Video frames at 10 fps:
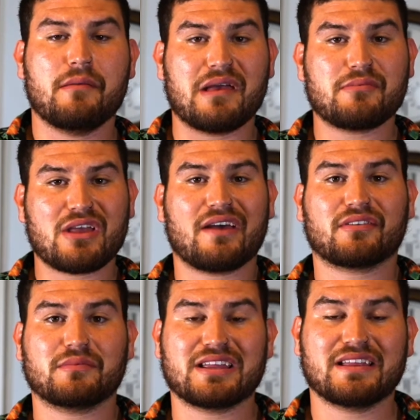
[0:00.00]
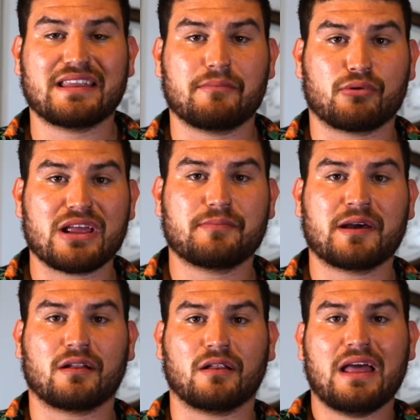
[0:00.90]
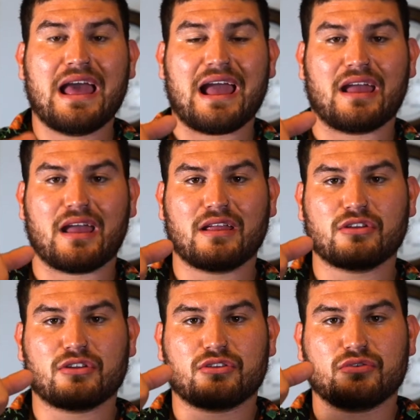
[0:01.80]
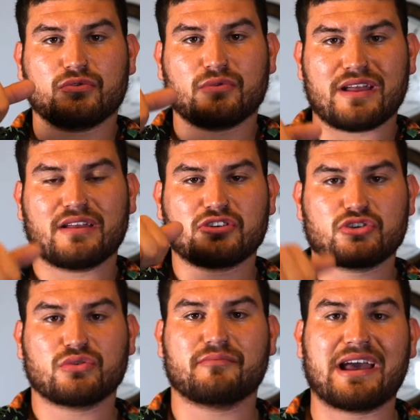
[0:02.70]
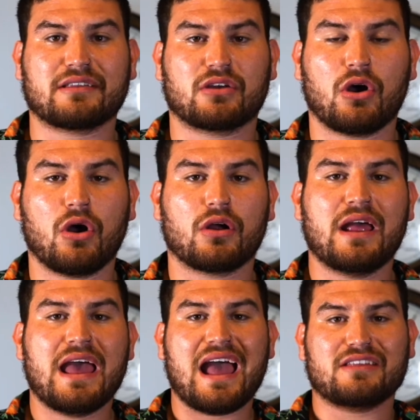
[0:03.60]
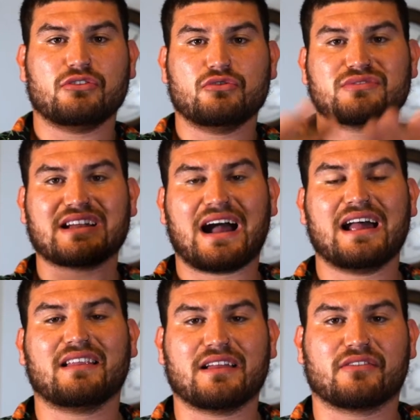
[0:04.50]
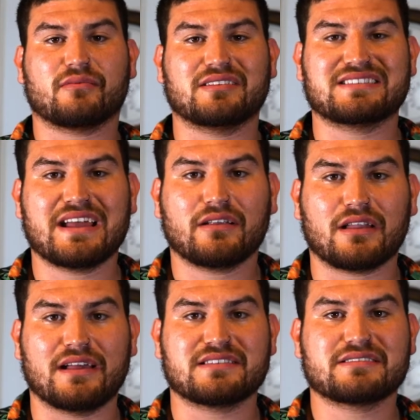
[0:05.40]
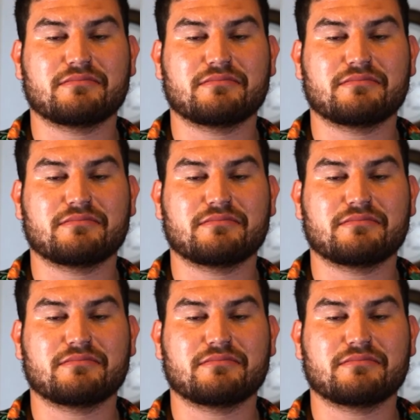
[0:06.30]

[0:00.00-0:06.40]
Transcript: Maybe you have somebody hit that brake pedal and you shoot the back of the car and you use the highlights from the tail lights.